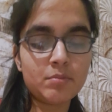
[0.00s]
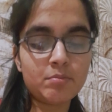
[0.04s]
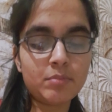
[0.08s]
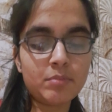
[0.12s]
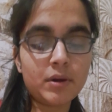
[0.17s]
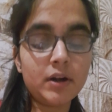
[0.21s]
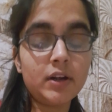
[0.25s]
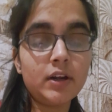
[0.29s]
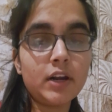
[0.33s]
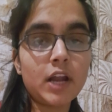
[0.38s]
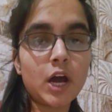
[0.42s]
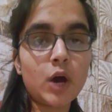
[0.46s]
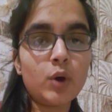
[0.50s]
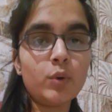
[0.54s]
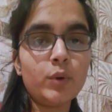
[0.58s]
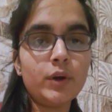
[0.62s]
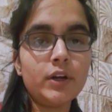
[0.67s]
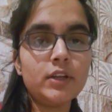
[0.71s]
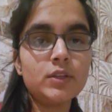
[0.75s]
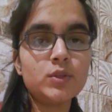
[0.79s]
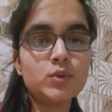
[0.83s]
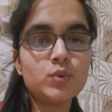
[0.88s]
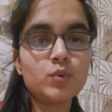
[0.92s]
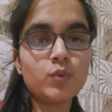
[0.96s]
But now
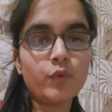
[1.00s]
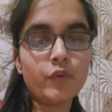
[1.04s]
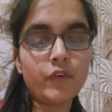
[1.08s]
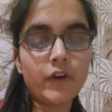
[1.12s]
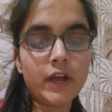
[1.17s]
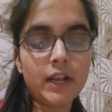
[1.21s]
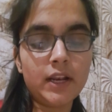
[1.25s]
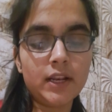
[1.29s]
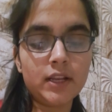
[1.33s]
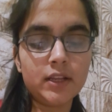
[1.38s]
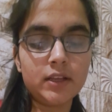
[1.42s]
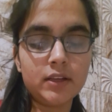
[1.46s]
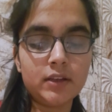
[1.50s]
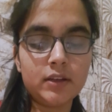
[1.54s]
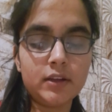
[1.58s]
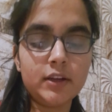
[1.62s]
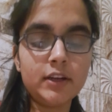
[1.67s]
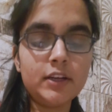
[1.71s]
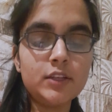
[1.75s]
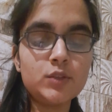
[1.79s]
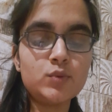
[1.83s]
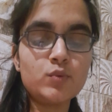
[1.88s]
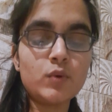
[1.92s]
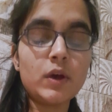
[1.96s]
it is well
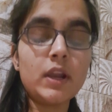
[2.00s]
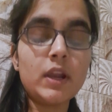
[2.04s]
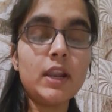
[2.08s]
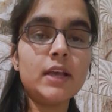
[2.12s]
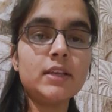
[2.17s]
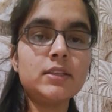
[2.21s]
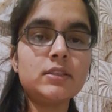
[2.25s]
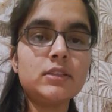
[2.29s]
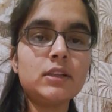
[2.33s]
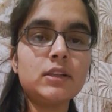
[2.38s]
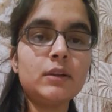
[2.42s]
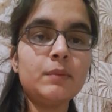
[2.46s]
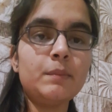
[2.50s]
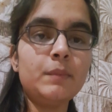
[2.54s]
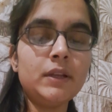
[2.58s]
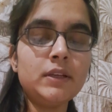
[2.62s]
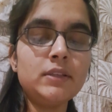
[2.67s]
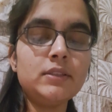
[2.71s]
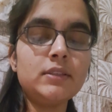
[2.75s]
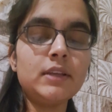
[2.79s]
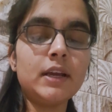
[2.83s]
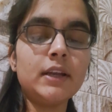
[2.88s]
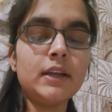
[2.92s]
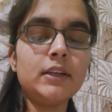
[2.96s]

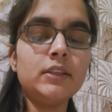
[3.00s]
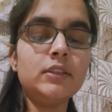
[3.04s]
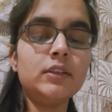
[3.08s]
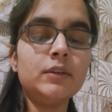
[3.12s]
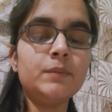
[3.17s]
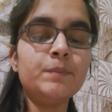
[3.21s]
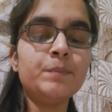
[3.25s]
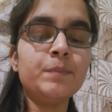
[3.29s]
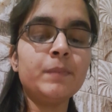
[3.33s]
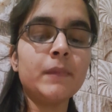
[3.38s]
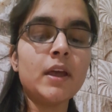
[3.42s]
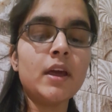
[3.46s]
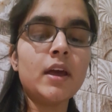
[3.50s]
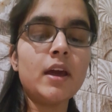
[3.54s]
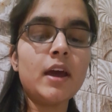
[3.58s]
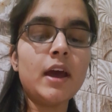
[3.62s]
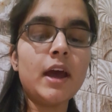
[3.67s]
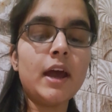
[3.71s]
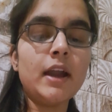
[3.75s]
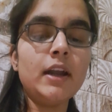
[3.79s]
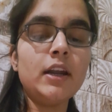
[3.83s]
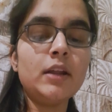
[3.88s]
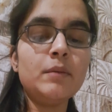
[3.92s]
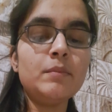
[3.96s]
established that the
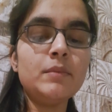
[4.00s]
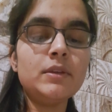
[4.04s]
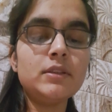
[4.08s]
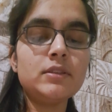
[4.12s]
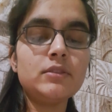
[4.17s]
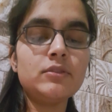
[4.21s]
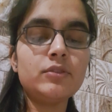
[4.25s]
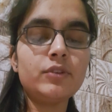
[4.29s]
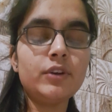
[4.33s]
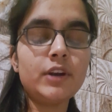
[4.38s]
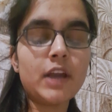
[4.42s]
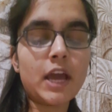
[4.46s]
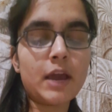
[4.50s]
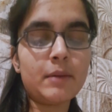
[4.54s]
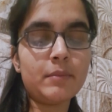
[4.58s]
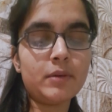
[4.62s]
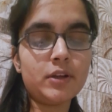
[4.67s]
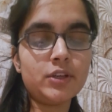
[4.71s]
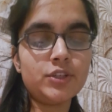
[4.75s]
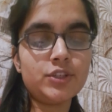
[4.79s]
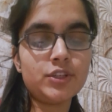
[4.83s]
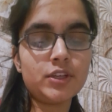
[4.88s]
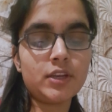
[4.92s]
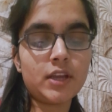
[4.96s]
atom is
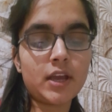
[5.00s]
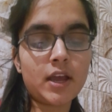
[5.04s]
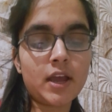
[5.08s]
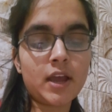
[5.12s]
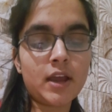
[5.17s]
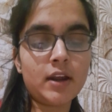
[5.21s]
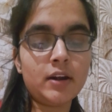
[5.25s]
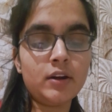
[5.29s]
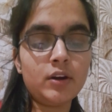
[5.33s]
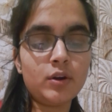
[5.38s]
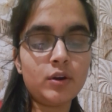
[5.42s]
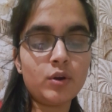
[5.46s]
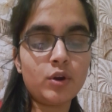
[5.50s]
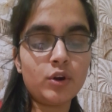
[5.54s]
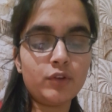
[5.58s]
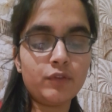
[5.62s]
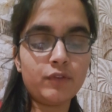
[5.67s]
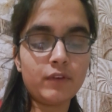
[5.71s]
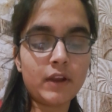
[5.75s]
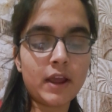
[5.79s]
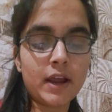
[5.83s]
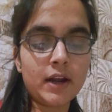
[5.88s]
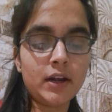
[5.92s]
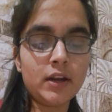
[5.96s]
three-dimensional and not
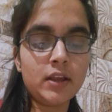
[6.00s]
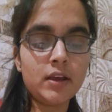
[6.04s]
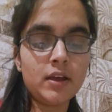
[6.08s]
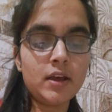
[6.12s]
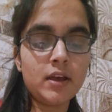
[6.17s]
flat,